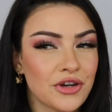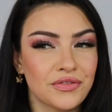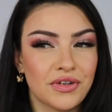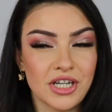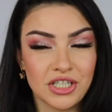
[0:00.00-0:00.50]

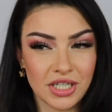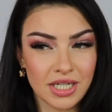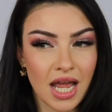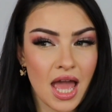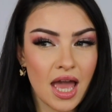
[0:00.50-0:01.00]

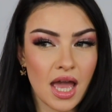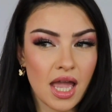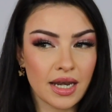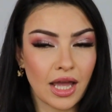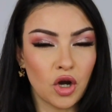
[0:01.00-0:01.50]
version,
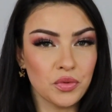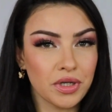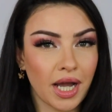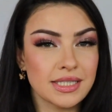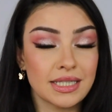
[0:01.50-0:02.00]
and I hope you
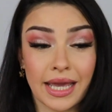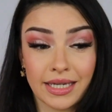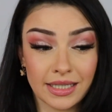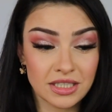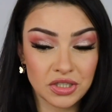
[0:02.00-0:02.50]
guys
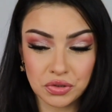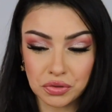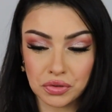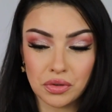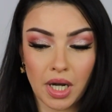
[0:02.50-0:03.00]
like it
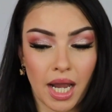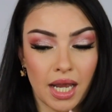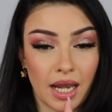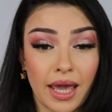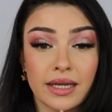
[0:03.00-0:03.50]
too.
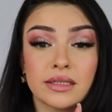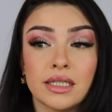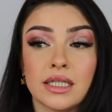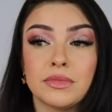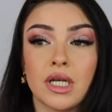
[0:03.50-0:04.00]
I like the
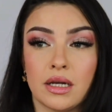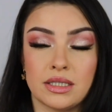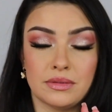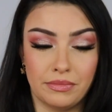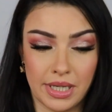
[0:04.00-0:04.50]
lip
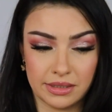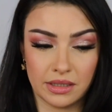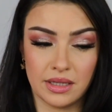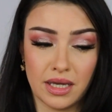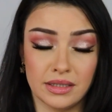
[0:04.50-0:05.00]
gloss
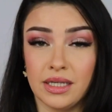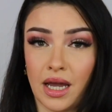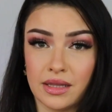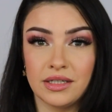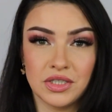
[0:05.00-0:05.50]
better than the
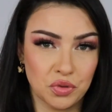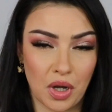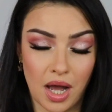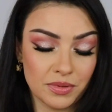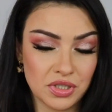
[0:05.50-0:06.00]
other two
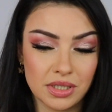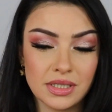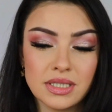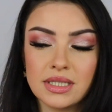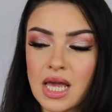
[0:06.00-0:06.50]

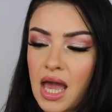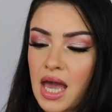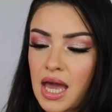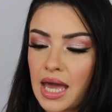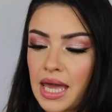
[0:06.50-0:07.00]
options,
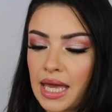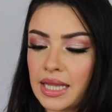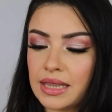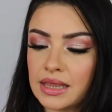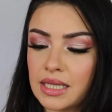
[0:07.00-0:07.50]

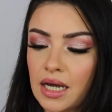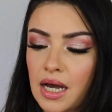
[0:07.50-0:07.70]
and